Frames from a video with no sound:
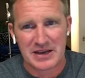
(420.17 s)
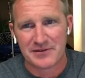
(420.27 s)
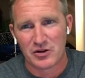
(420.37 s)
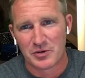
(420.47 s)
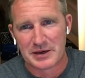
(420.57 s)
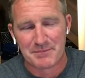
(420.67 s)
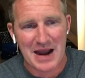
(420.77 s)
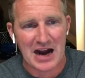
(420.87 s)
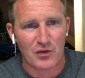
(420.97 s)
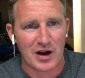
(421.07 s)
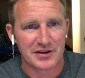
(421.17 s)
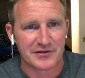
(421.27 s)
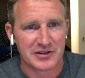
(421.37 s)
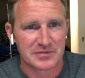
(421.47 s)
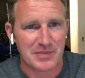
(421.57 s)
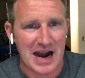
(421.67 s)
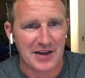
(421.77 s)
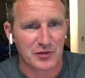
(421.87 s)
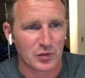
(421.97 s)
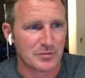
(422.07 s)
to give you a little bit of background of this
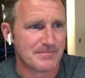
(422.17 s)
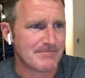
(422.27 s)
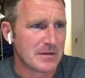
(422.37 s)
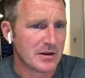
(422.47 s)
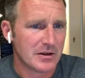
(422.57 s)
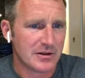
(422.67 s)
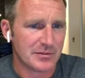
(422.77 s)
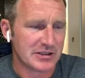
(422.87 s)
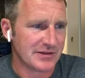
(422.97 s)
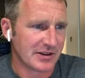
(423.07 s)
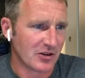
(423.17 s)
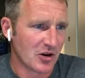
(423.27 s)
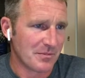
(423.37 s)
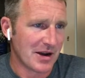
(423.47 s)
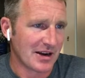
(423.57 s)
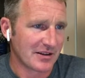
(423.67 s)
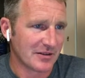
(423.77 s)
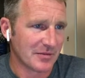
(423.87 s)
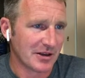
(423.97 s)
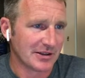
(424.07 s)
bathroom, let me see if I can go back
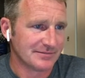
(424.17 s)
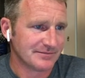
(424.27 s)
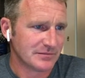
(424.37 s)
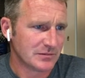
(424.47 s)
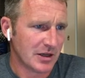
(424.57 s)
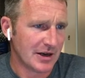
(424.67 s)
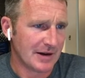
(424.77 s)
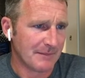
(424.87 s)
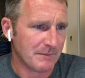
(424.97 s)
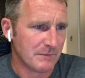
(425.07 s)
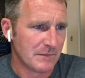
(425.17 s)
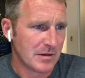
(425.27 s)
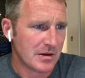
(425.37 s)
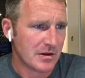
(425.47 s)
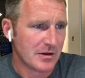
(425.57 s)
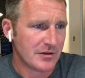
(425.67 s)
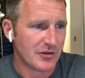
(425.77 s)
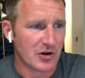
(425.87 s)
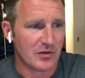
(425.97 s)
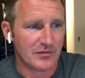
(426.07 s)
to my, um,
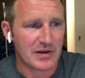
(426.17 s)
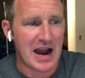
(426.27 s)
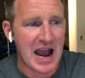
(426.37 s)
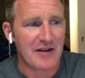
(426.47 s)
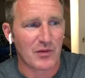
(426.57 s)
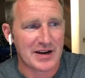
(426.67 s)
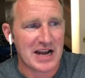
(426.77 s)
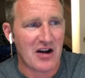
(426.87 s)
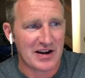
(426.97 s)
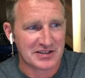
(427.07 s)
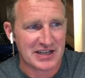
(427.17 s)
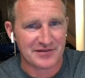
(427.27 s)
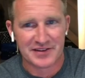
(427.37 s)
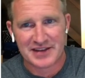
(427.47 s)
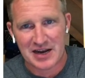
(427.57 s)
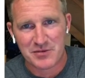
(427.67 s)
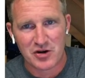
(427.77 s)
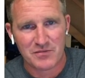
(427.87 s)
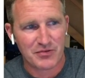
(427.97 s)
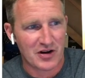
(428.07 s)
so I have, right now I just have the
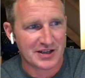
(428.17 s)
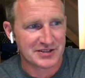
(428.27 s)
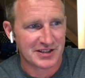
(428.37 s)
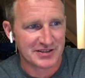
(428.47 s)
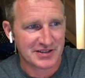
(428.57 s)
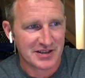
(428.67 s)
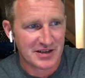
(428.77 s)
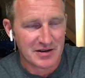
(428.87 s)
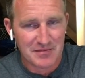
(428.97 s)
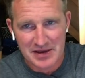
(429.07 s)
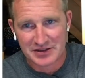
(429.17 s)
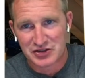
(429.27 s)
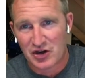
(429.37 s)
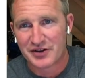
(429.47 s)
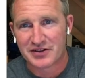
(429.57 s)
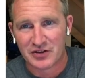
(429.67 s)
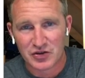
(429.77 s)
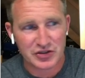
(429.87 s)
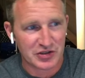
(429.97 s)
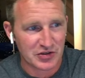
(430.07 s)
demo process, installing the
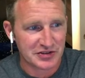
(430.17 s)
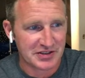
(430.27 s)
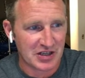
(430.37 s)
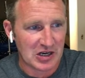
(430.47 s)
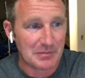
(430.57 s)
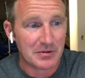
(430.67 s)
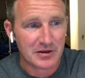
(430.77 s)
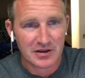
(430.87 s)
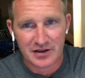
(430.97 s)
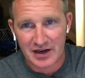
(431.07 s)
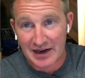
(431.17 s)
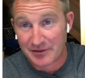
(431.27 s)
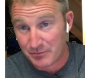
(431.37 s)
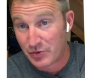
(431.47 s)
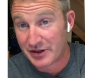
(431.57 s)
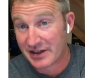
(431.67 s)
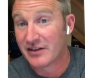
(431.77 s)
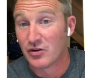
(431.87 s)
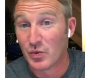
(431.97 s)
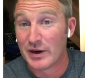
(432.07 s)
new jacuzzi tub, uh, putting
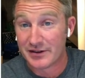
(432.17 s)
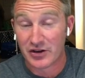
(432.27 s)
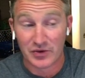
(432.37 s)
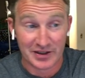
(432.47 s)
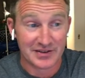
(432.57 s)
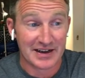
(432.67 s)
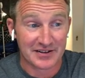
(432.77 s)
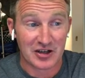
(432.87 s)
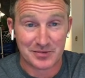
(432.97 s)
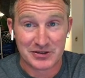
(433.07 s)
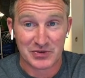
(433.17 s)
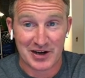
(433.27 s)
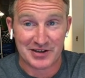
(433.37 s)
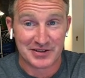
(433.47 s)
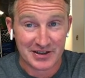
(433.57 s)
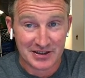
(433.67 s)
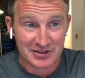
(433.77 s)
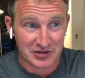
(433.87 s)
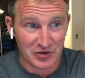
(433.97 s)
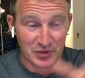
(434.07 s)
a new window in that tub surround,
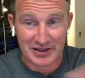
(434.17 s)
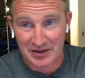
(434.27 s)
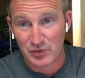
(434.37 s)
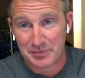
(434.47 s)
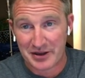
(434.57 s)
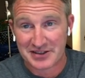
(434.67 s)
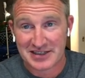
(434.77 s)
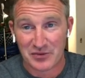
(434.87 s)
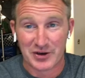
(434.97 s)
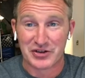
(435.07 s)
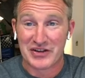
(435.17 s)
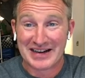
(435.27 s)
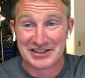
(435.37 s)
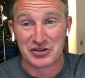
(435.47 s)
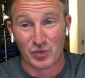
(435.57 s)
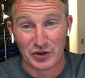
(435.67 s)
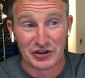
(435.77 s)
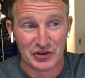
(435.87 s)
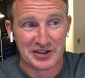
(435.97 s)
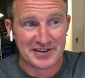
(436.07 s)
so we did replace that window. That is a
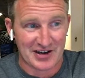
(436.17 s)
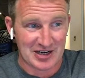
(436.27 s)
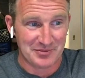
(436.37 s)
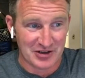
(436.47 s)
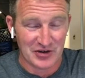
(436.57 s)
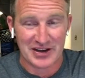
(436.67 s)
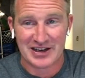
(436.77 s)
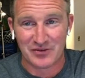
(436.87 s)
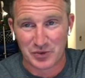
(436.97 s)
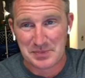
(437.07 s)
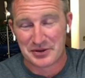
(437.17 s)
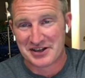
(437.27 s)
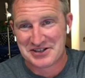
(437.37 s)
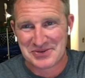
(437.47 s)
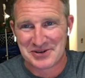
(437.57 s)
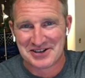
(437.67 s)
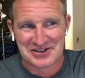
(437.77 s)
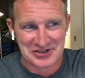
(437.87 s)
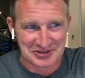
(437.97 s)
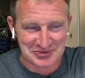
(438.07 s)
really good time to go ahead and replace your
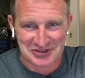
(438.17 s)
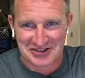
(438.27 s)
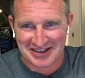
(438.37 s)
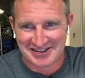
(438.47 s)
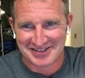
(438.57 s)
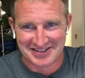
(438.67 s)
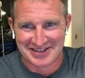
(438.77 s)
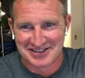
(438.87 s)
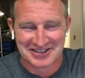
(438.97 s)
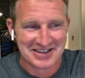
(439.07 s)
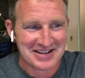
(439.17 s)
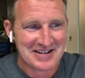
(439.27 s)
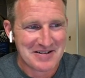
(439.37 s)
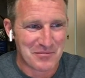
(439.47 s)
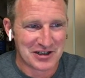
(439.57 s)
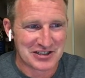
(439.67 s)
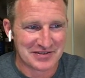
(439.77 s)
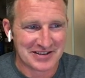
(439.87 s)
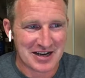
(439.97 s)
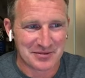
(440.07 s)
window is when you get into this much
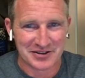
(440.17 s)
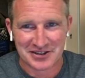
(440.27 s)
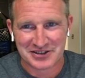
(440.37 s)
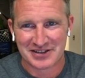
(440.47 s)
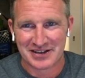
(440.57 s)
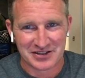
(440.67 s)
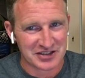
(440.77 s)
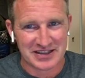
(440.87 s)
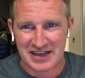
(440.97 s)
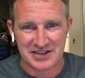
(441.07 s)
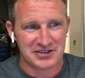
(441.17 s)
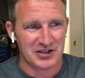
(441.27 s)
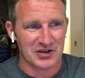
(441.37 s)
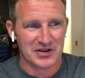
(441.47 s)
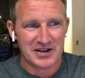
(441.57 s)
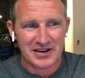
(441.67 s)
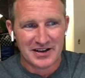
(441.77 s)
of a demolition. It's just easier.